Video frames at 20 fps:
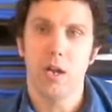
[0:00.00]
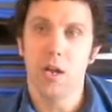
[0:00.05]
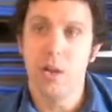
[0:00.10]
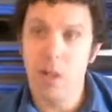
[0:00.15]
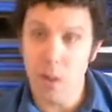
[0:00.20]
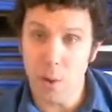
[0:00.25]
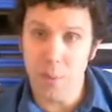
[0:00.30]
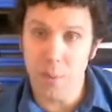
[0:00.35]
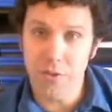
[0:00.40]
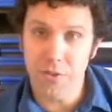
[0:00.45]

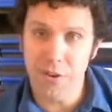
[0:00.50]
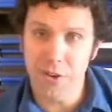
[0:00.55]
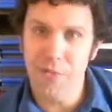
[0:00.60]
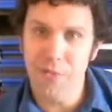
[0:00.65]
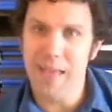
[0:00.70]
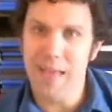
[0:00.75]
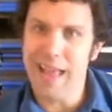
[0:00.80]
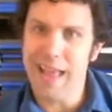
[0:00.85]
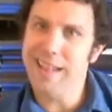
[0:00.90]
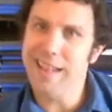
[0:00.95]
go to,
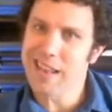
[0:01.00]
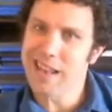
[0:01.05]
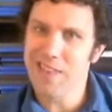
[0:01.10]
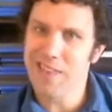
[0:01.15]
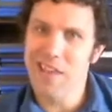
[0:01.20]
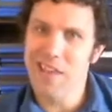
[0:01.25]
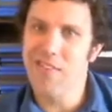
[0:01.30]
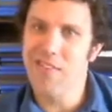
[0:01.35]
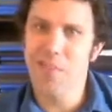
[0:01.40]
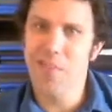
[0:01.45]
that Dennis
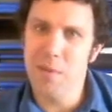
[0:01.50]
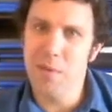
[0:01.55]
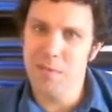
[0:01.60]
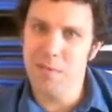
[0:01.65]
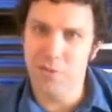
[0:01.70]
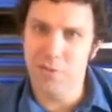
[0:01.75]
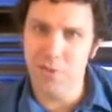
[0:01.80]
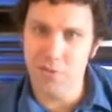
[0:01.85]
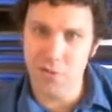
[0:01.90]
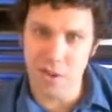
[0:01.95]
has a little bit of
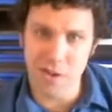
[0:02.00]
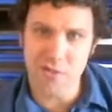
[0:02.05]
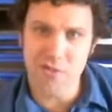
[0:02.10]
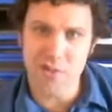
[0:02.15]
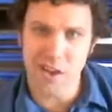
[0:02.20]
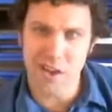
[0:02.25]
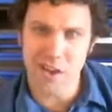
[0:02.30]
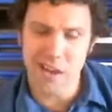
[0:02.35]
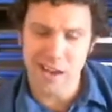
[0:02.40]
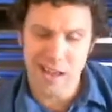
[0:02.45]
a crush
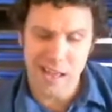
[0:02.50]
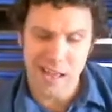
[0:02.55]
on.